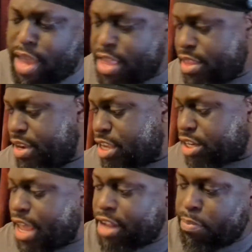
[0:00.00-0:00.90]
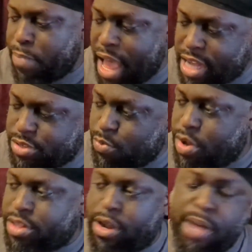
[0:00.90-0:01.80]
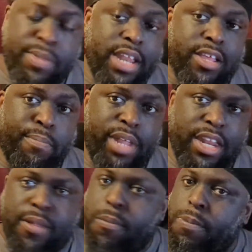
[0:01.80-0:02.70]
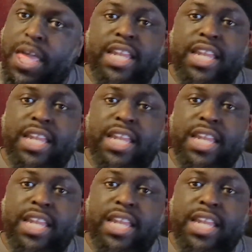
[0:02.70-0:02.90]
as initially out the box, once the update is completed,